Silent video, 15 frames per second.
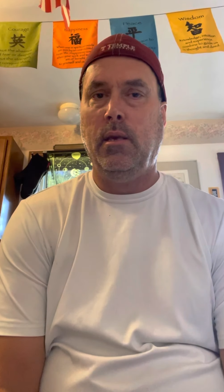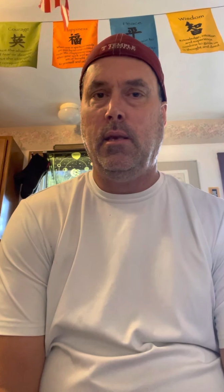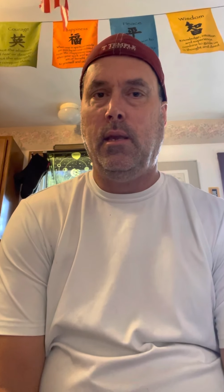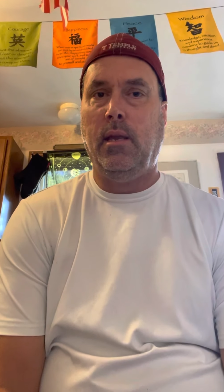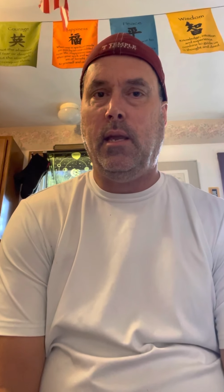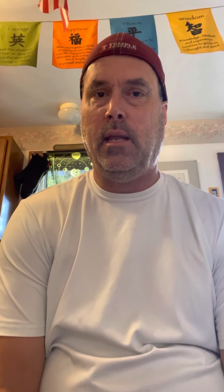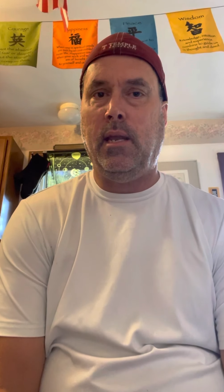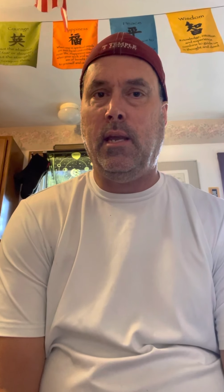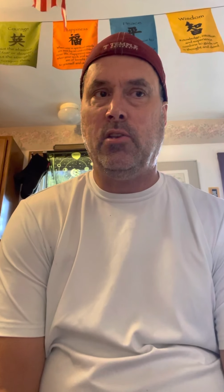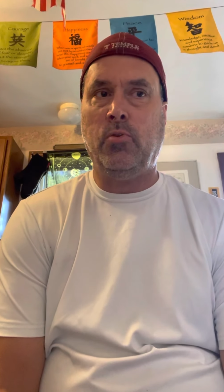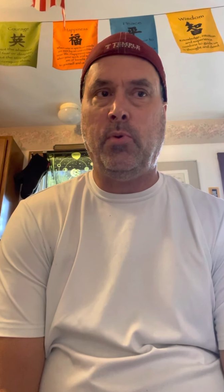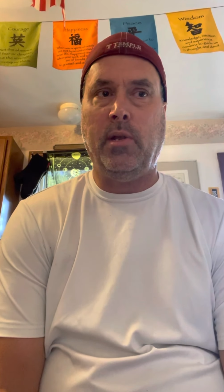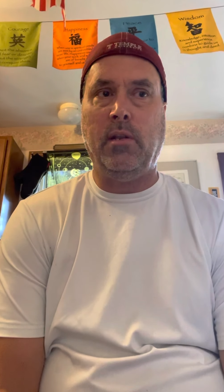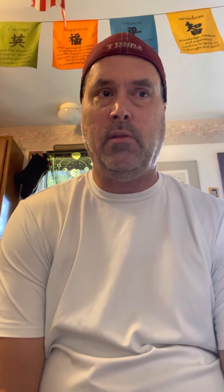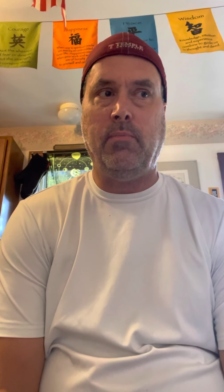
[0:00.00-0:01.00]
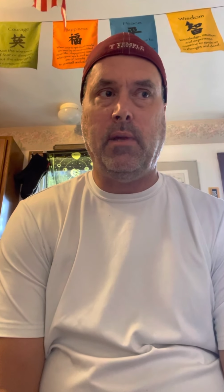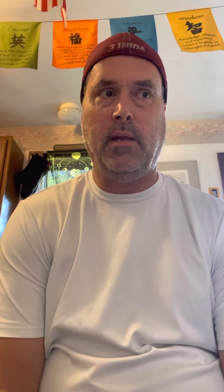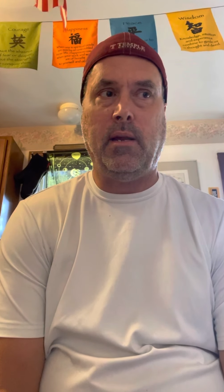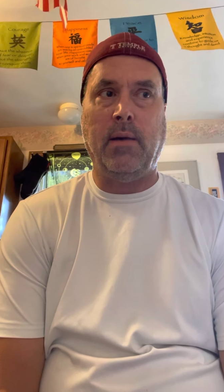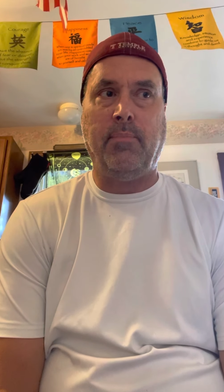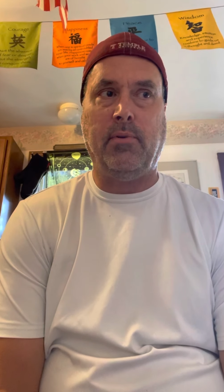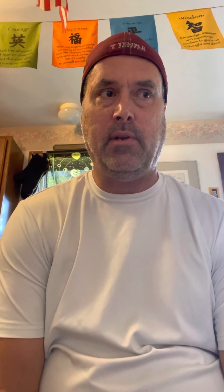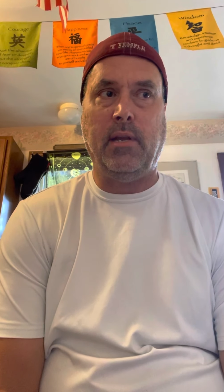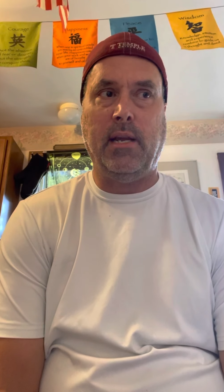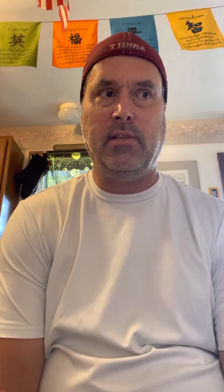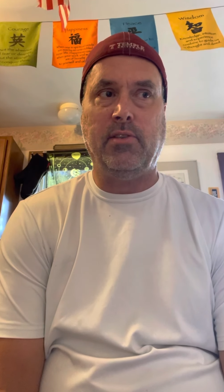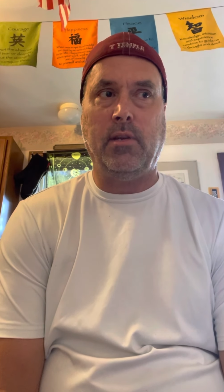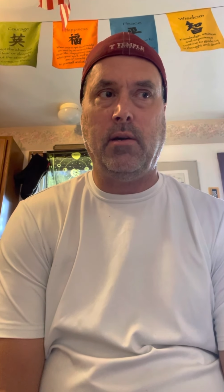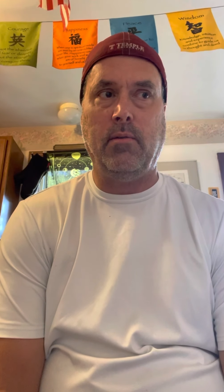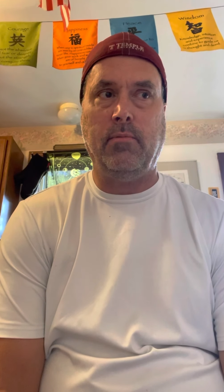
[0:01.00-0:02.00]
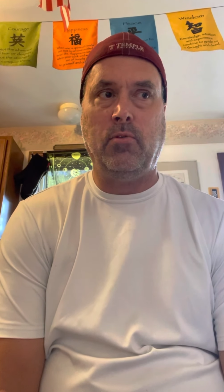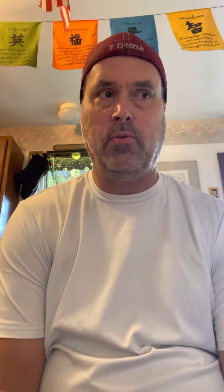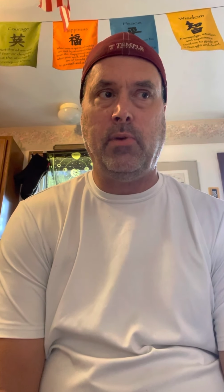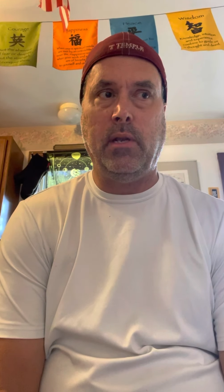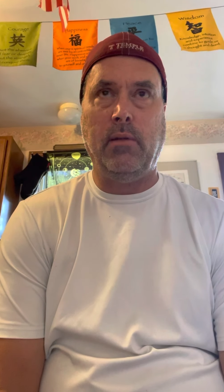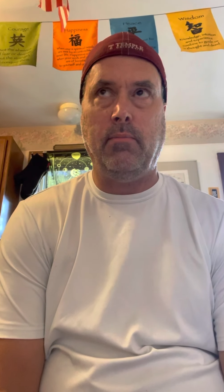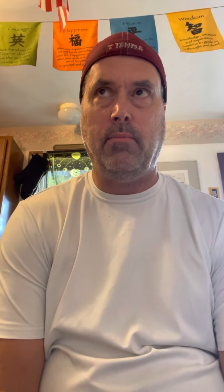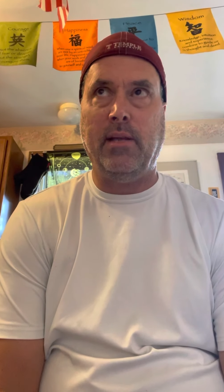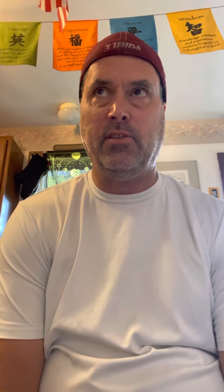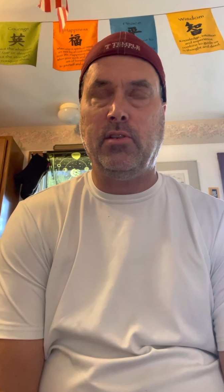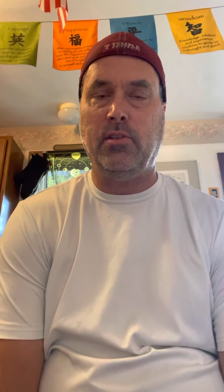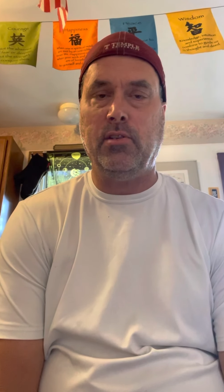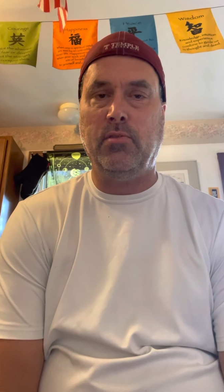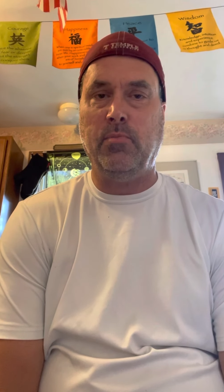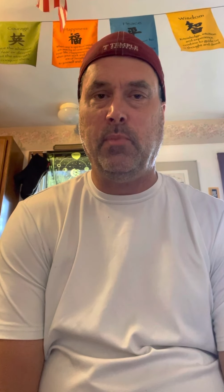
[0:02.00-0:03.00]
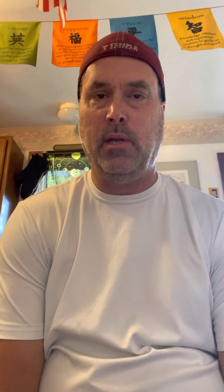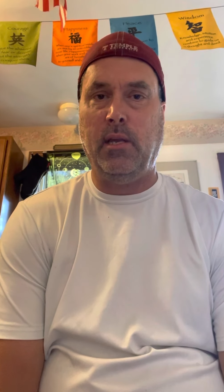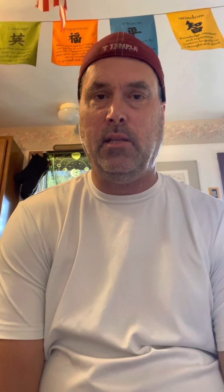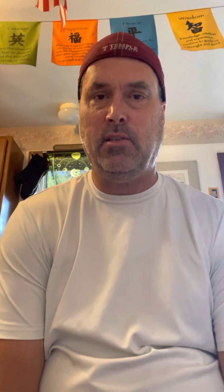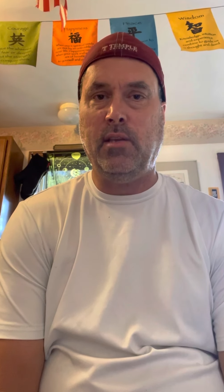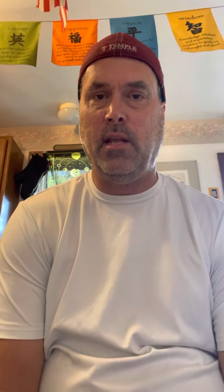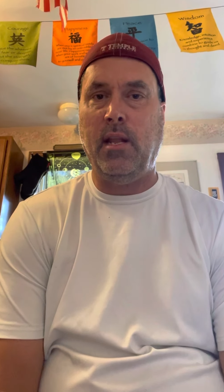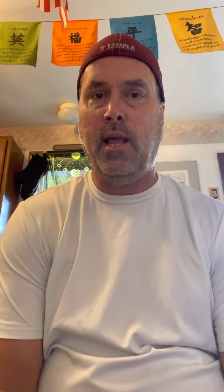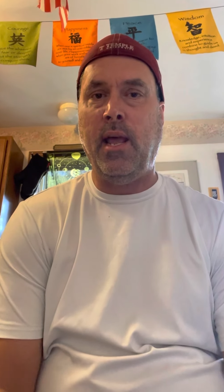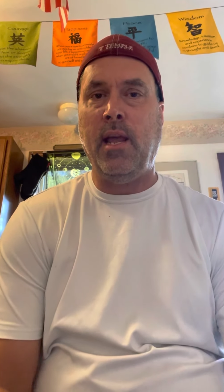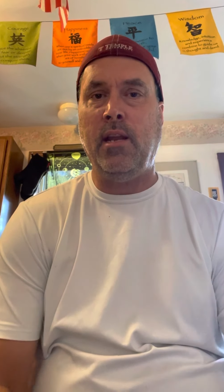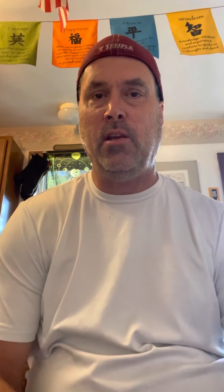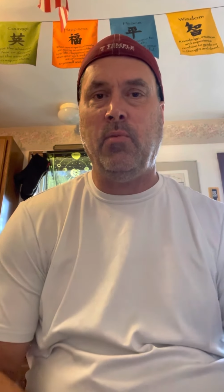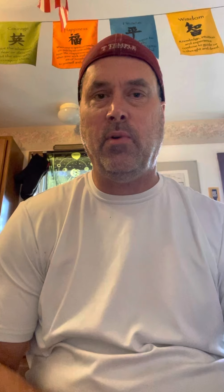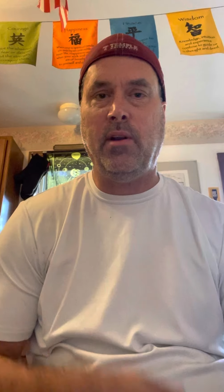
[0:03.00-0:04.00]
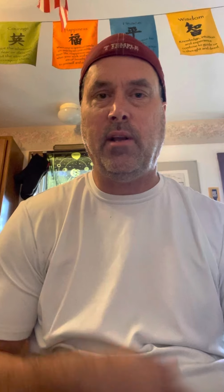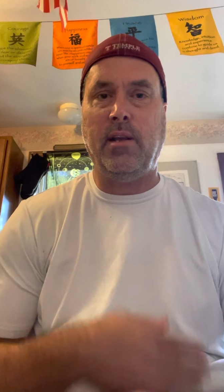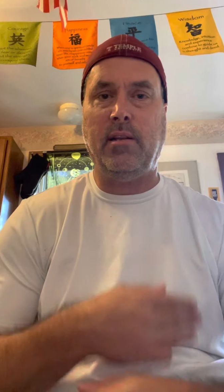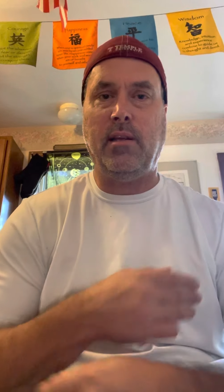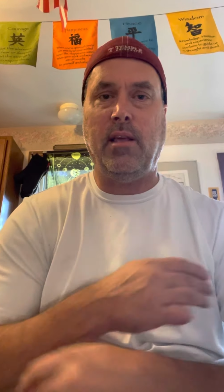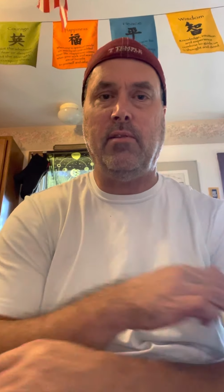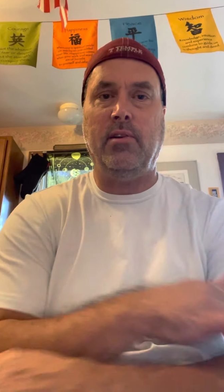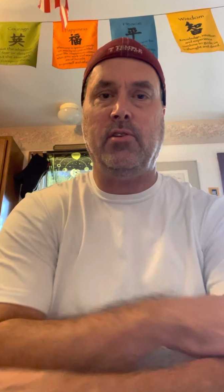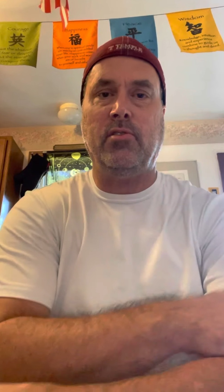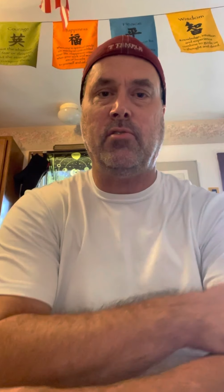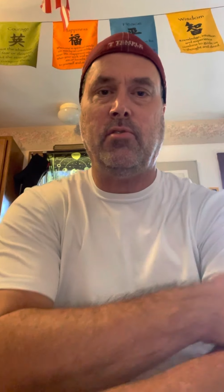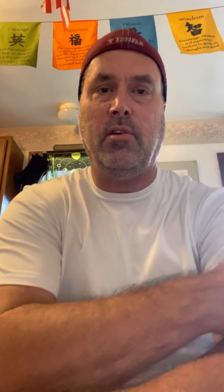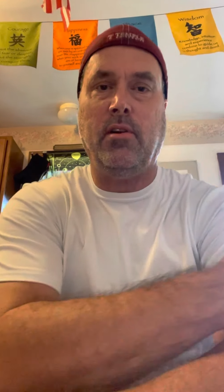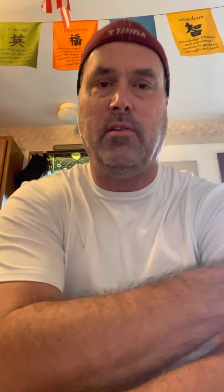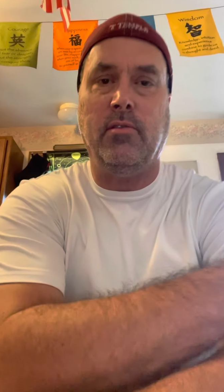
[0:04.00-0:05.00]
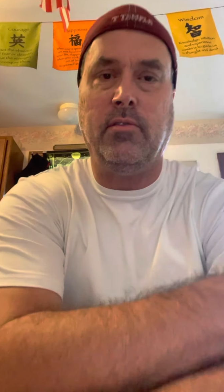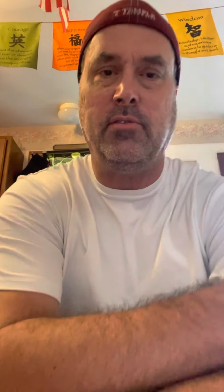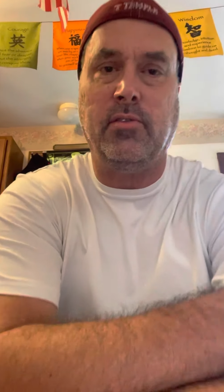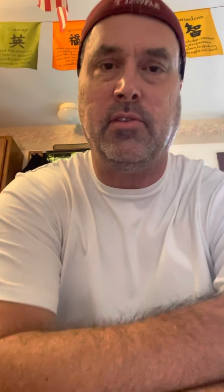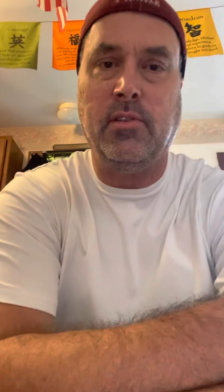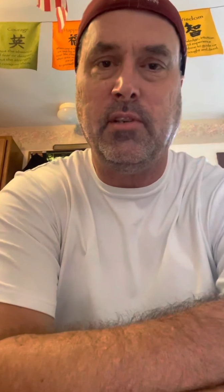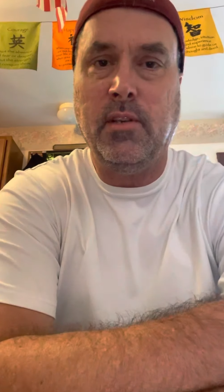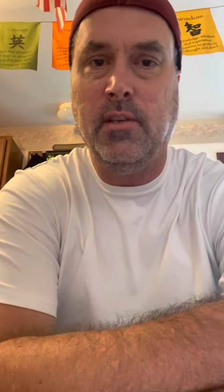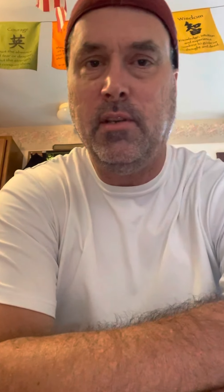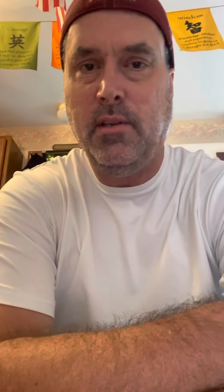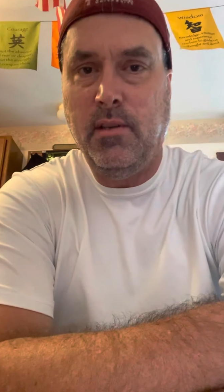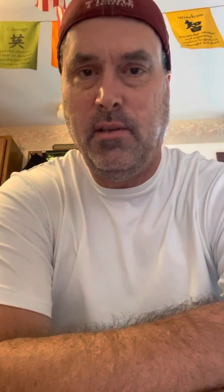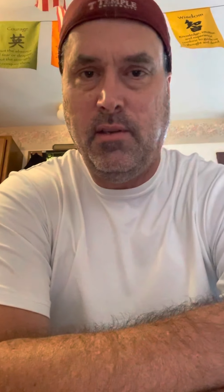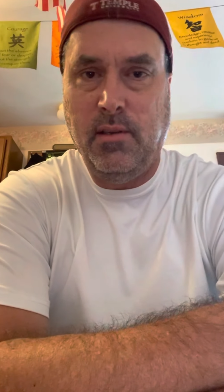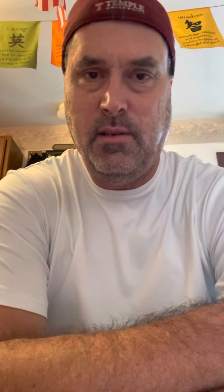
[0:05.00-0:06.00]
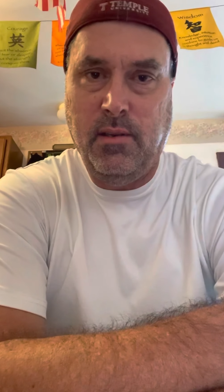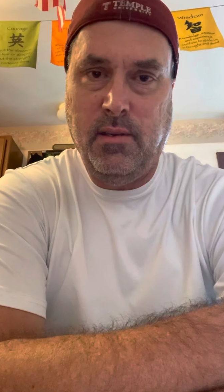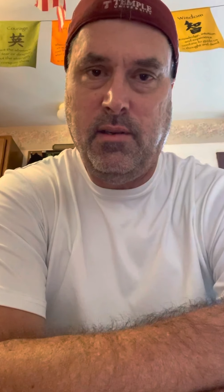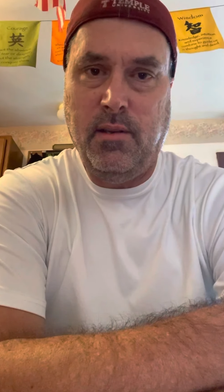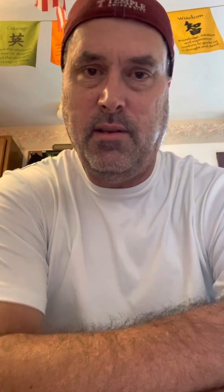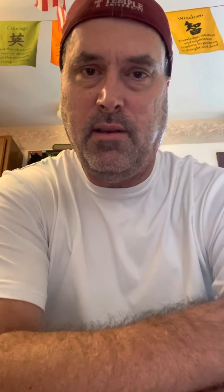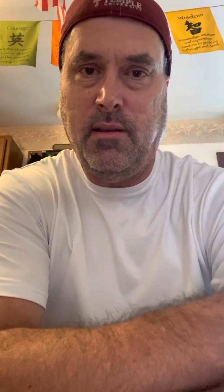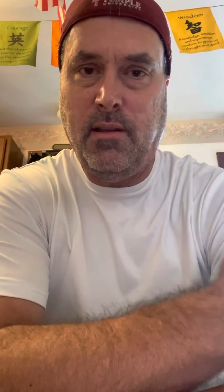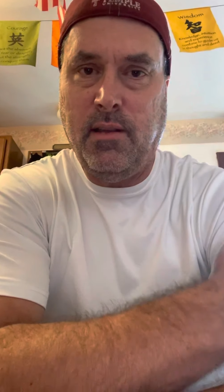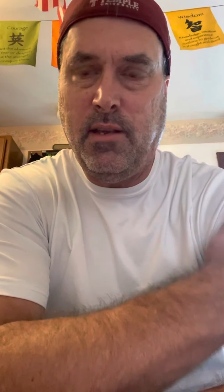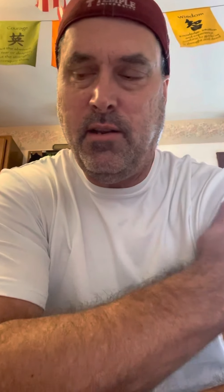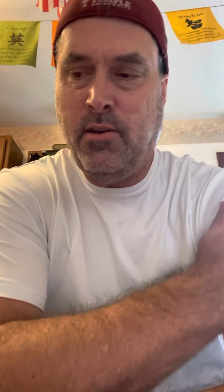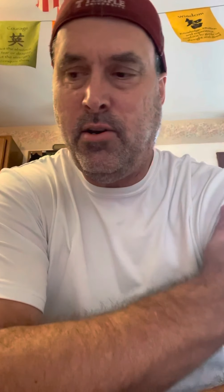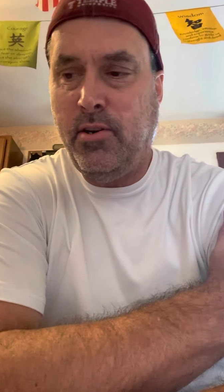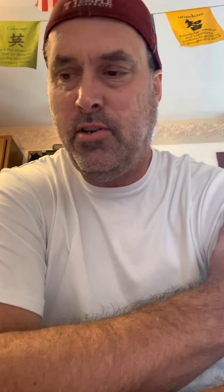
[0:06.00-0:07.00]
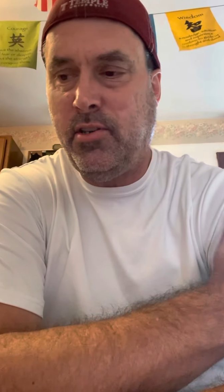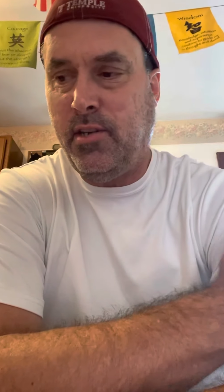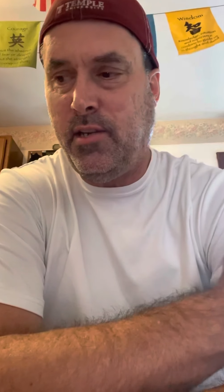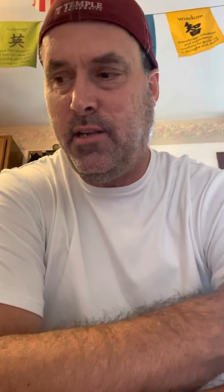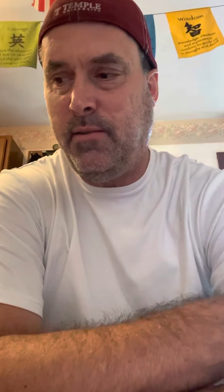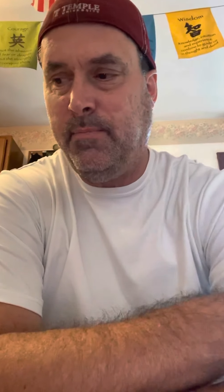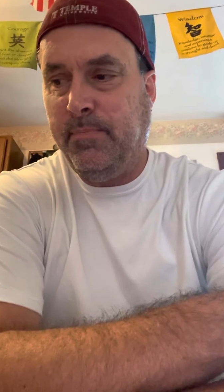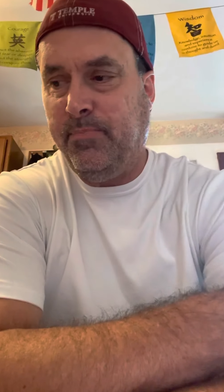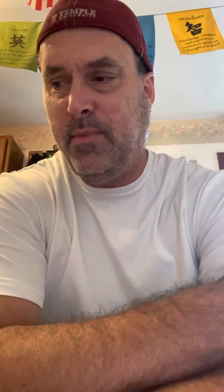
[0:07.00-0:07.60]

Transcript: And he had tweeted me a couple days ago, messaged me and said, "Hey, do you want to get together at Troegs in Hershey?"